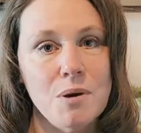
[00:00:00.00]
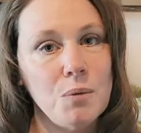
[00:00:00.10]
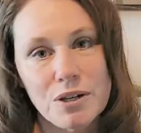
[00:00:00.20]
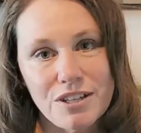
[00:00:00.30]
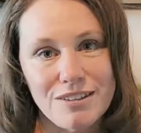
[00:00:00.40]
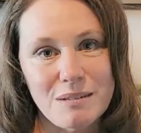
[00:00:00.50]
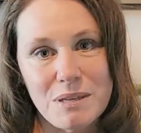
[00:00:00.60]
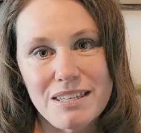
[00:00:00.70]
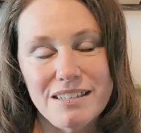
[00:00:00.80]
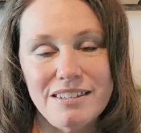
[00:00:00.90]
worked on some
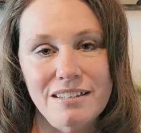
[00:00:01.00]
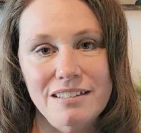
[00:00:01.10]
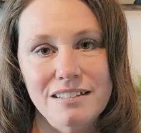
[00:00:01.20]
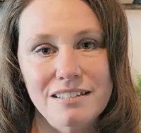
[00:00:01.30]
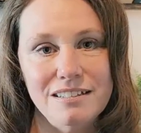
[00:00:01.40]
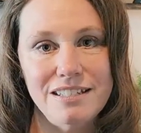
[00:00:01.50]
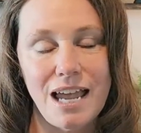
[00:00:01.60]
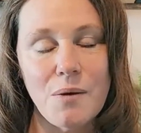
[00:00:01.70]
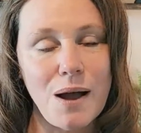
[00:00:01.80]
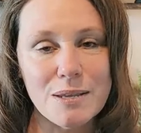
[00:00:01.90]
of these
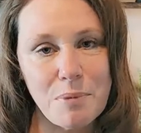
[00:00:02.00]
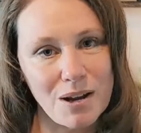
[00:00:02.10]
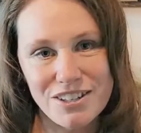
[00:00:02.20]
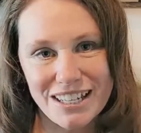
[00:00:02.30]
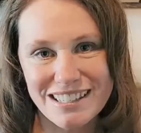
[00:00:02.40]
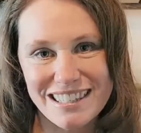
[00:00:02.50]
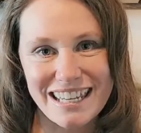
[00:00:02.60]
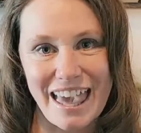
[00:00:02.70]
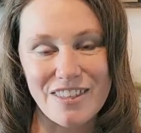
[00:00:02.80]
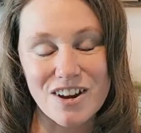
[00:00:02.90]
DIY projects
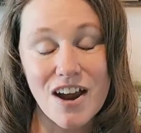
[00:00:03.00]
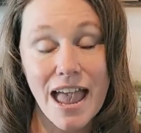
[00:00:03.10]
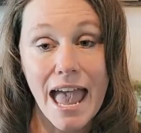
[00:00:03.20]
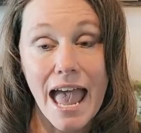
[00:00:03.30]
together.